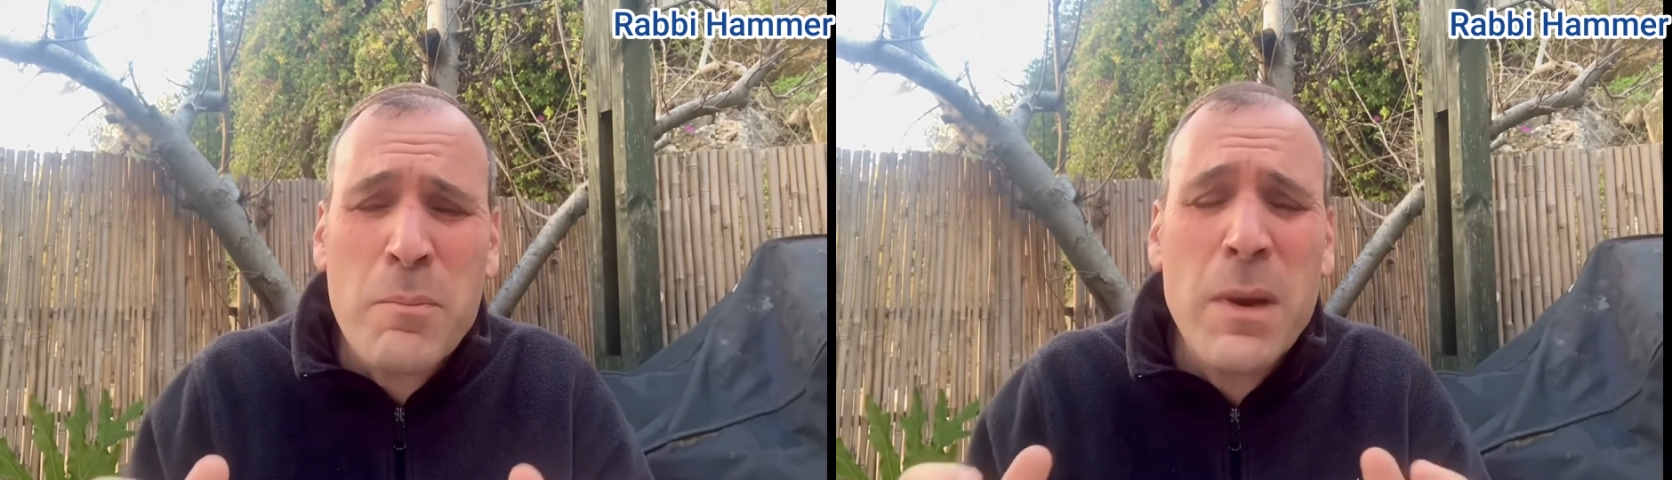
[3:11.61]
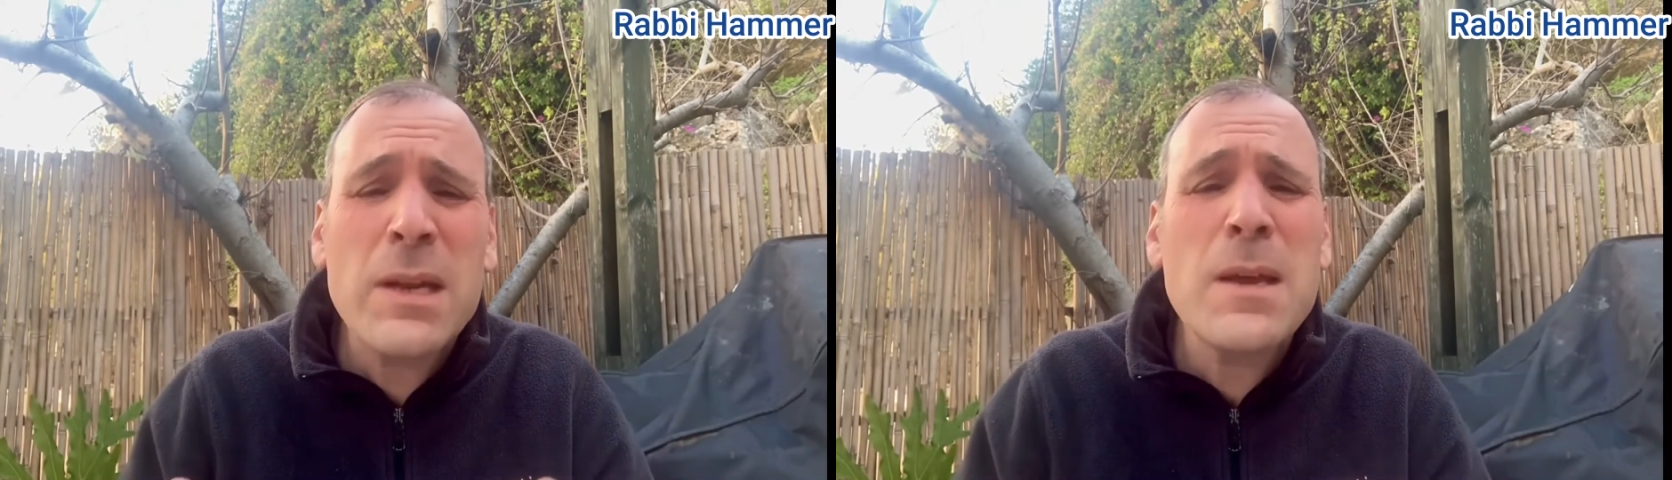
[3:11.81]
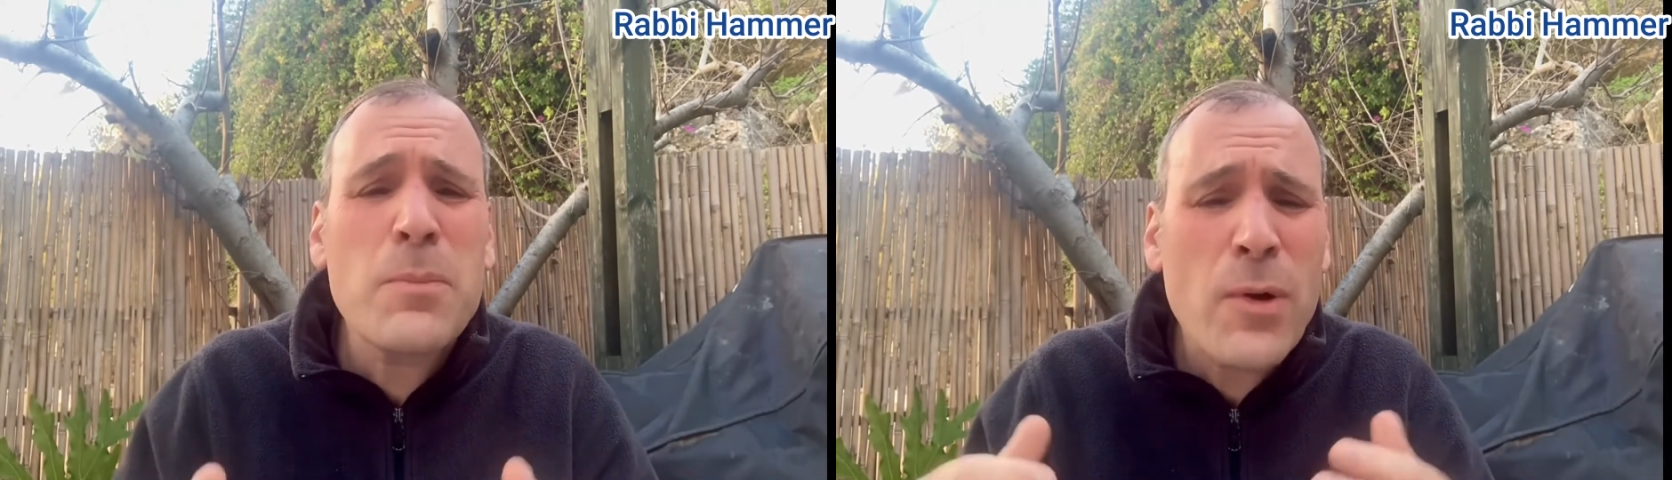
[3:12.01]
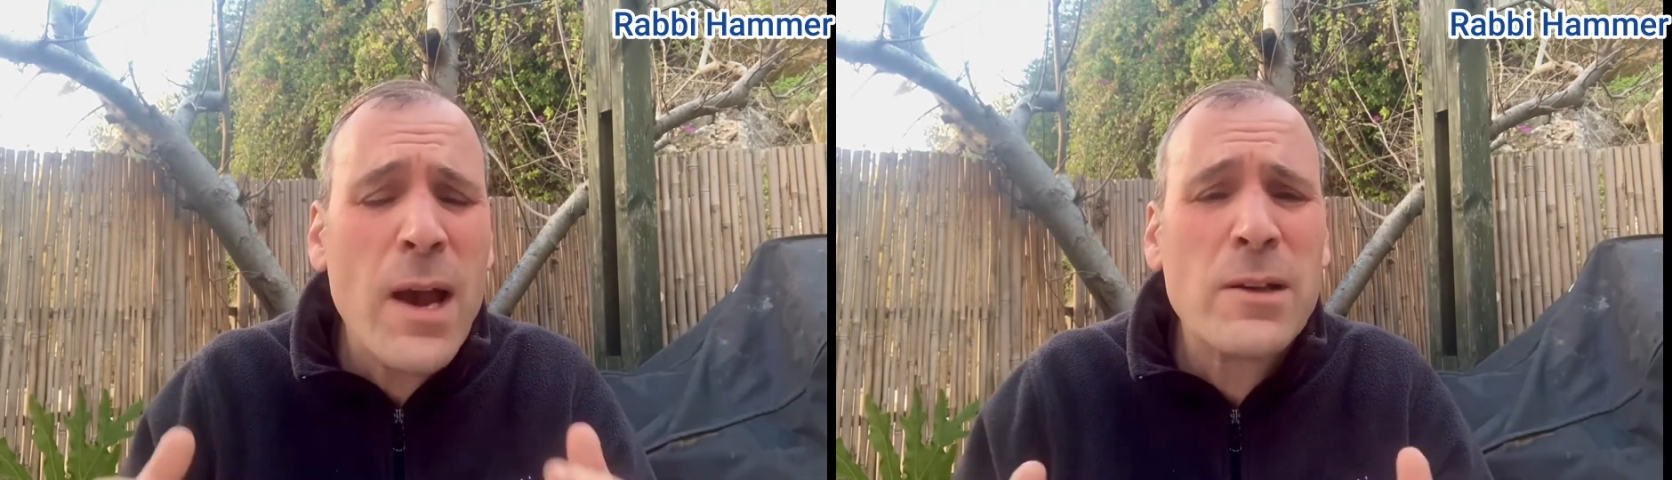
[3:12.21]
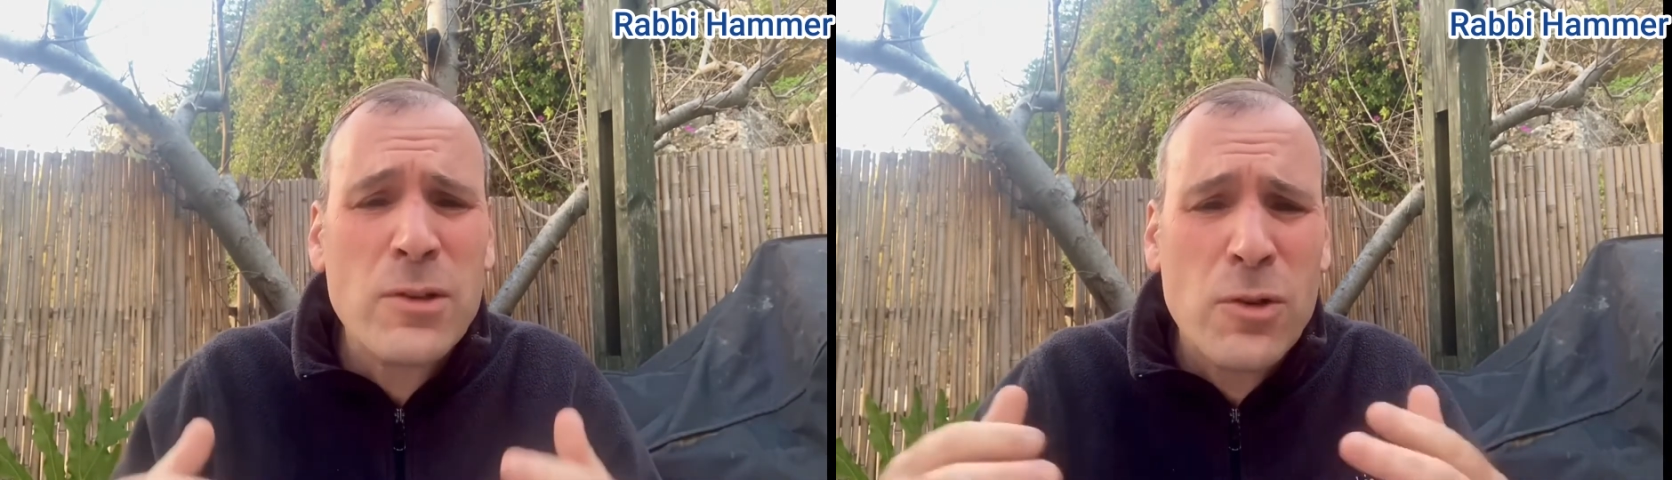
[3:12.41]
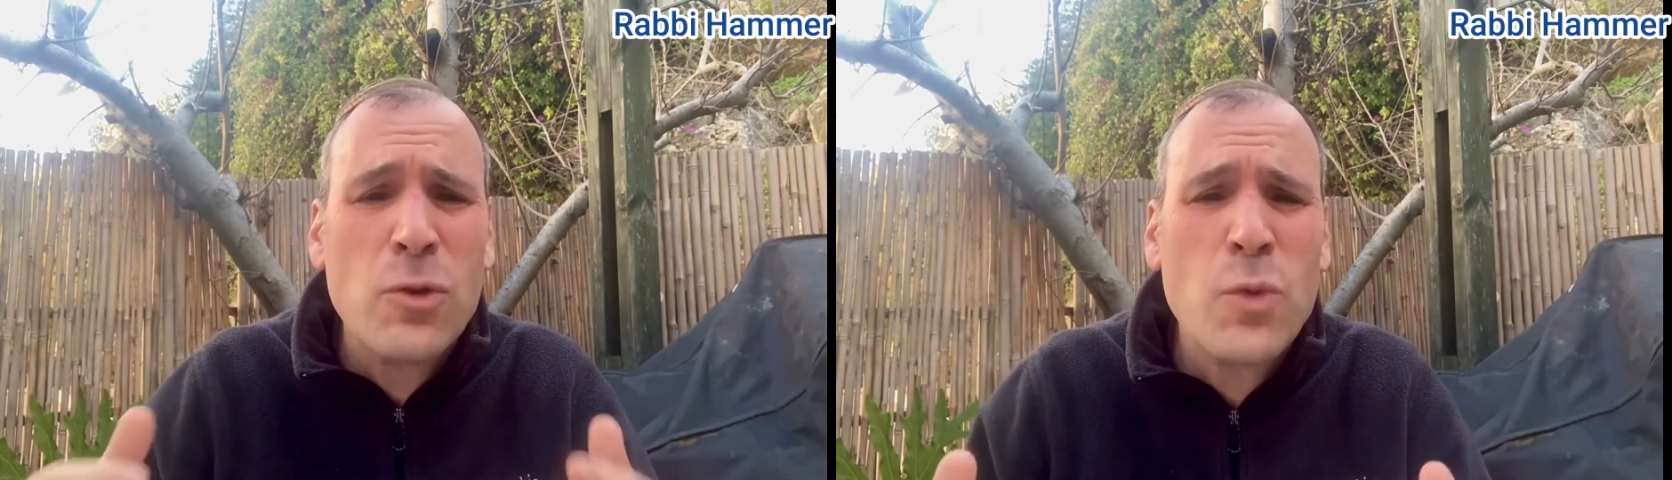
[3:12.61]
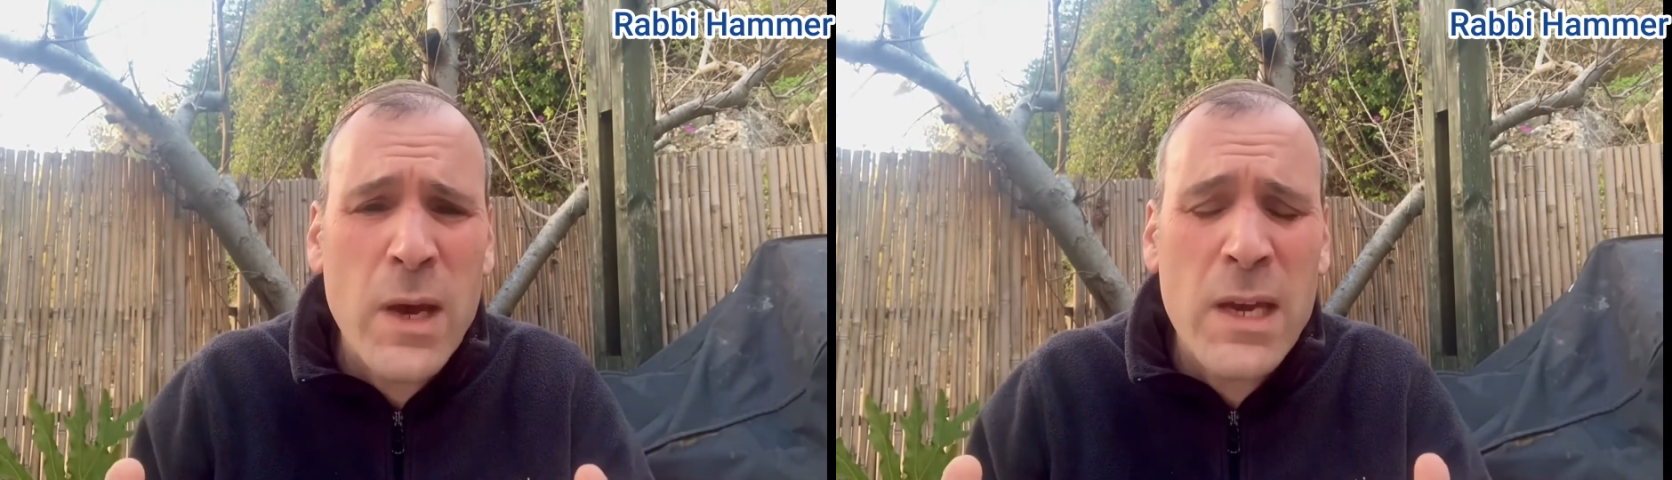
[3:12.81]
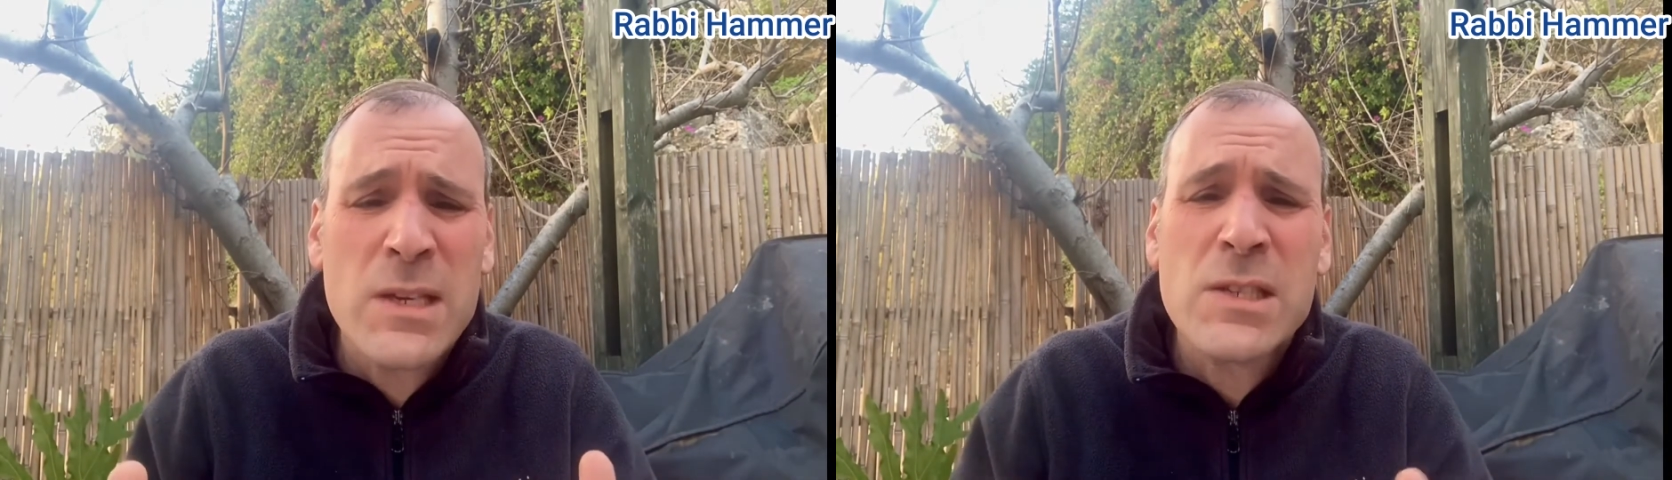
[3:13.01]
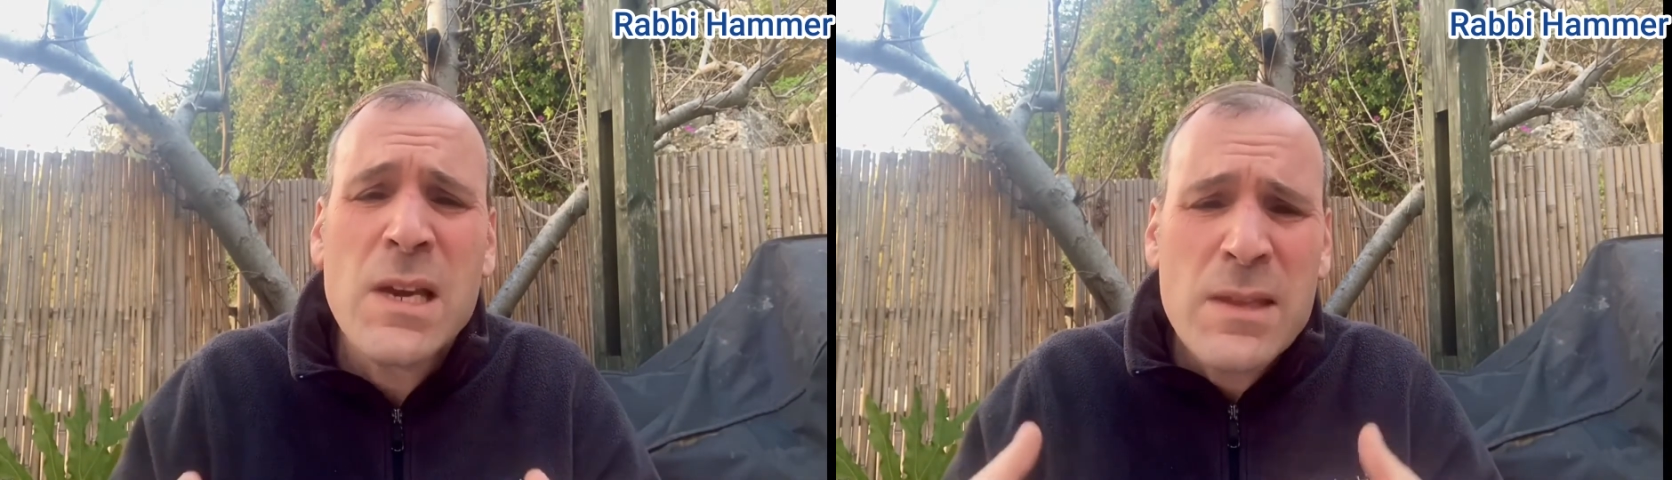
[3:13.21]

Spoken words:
many practical ways